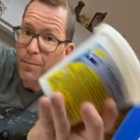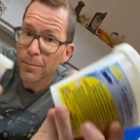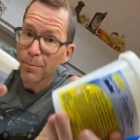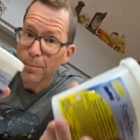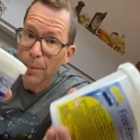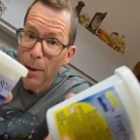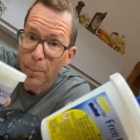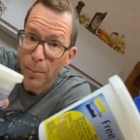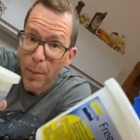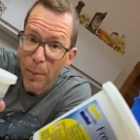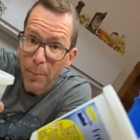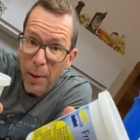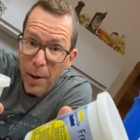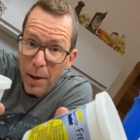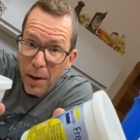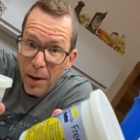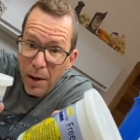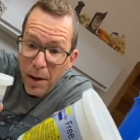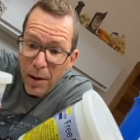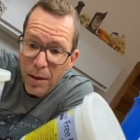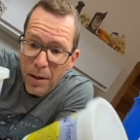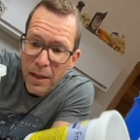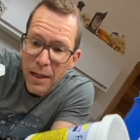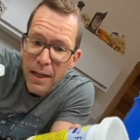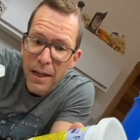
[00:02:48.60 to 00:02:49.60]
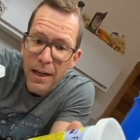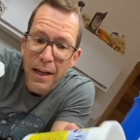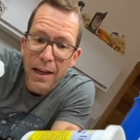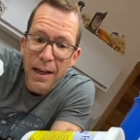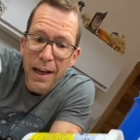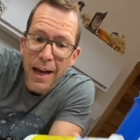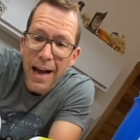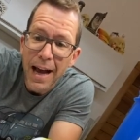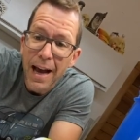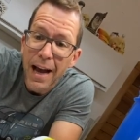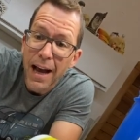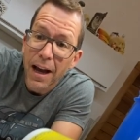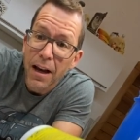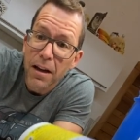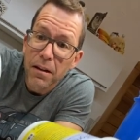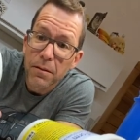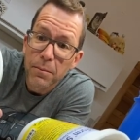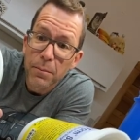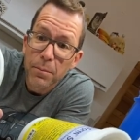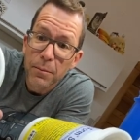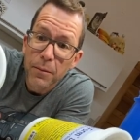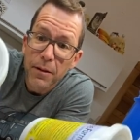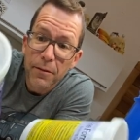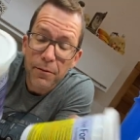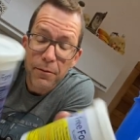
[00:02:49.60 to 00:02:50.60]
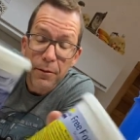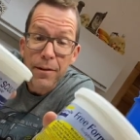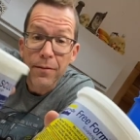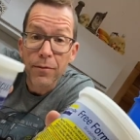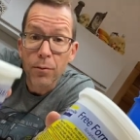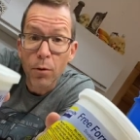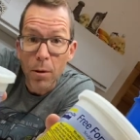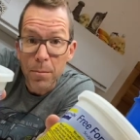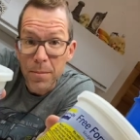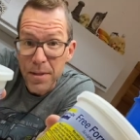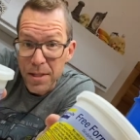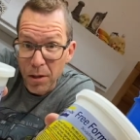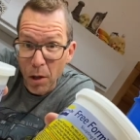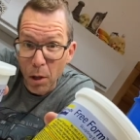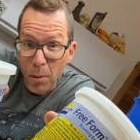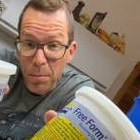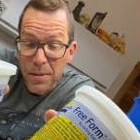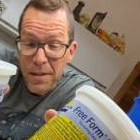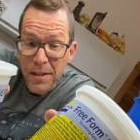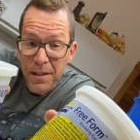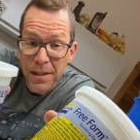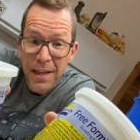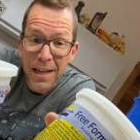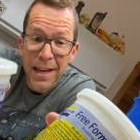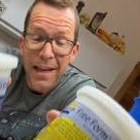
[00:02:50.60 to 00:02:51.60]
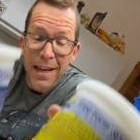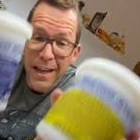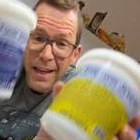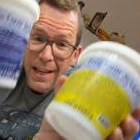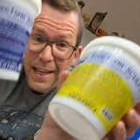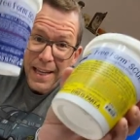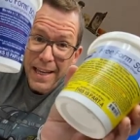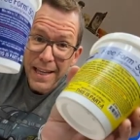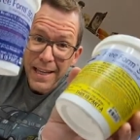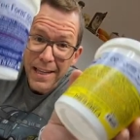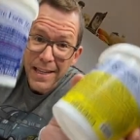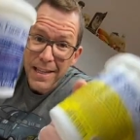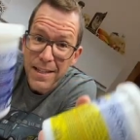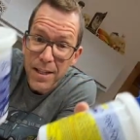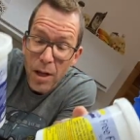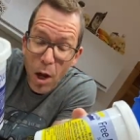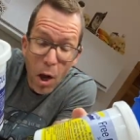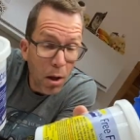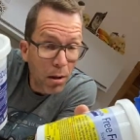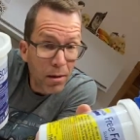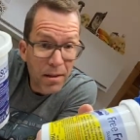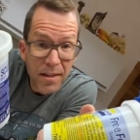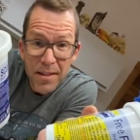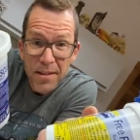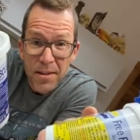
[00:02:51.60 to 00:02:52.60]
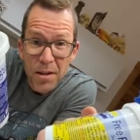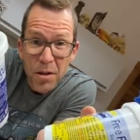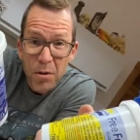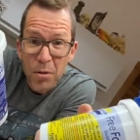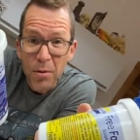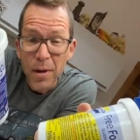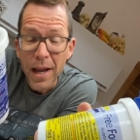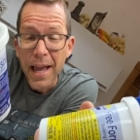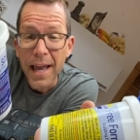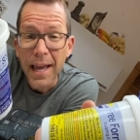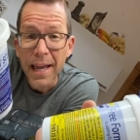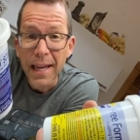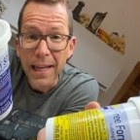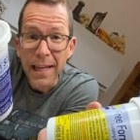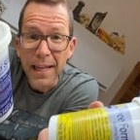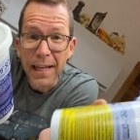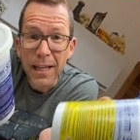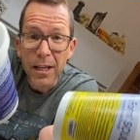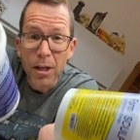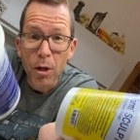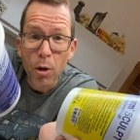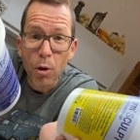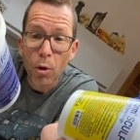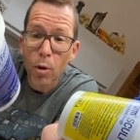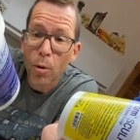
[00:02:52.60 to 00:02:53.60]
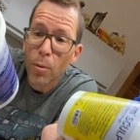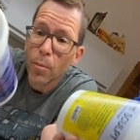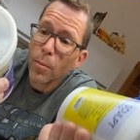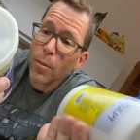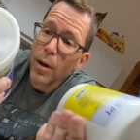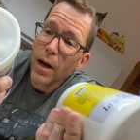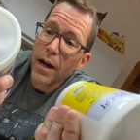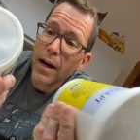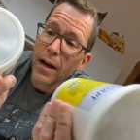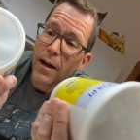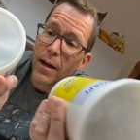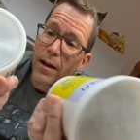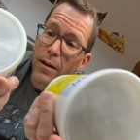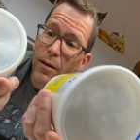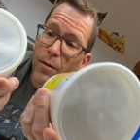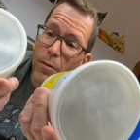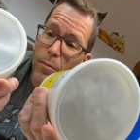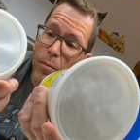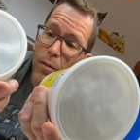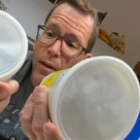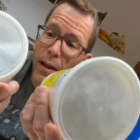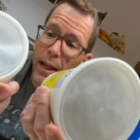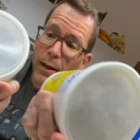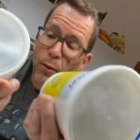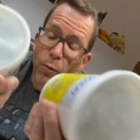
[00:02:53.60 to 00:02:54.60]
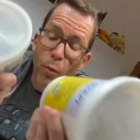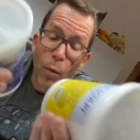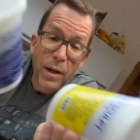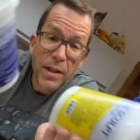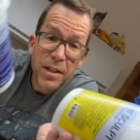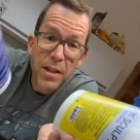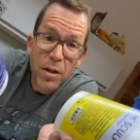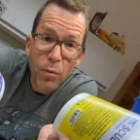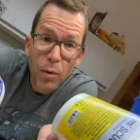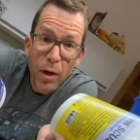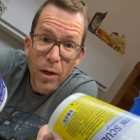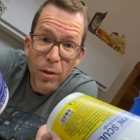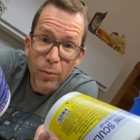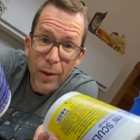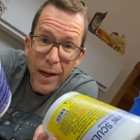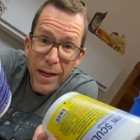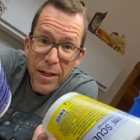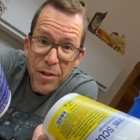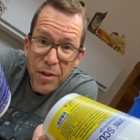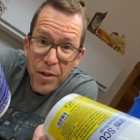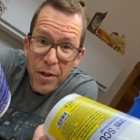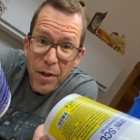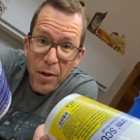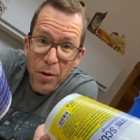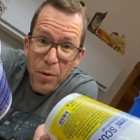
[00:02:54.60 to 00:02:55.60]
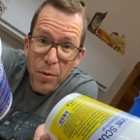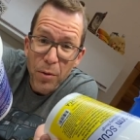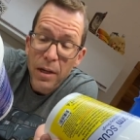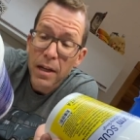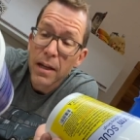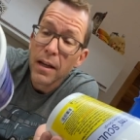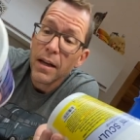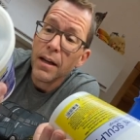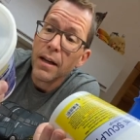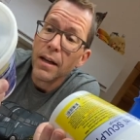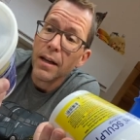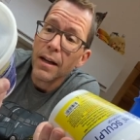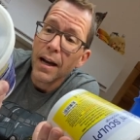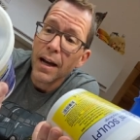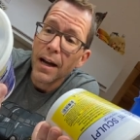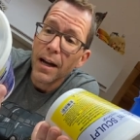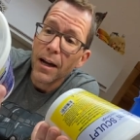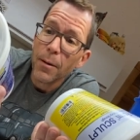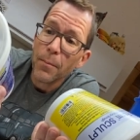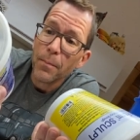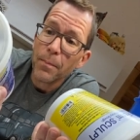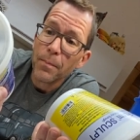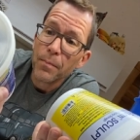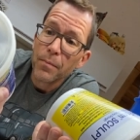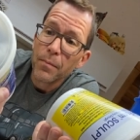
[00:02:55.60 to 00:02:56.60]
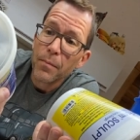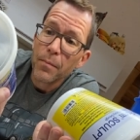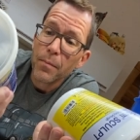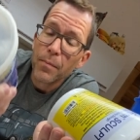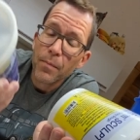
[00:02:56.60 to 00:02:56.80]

Freeform Sculpt. It is also a like 1:1 ratio kneadable